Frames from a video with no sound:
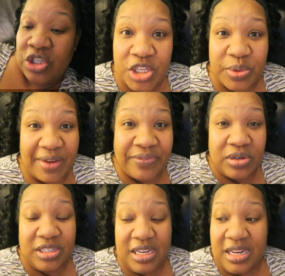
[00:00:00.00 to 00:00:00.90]
So when I
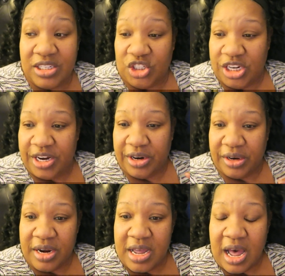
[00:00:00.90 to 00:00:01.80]
first seen this
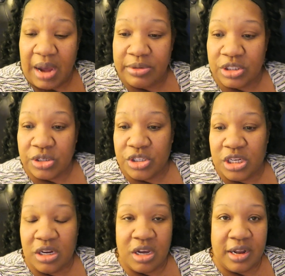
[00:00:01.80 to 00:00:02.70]
chair, I was
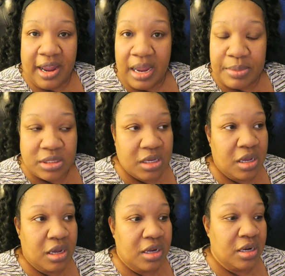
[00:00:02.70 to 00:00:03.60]
searching on
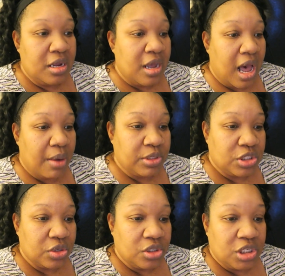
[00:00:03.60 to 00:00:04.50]
Amazon, I
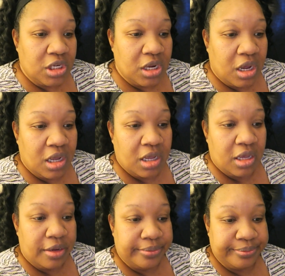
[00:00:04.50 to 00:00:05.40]
was searching
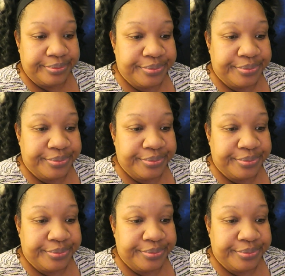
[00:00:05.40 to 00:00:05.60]
on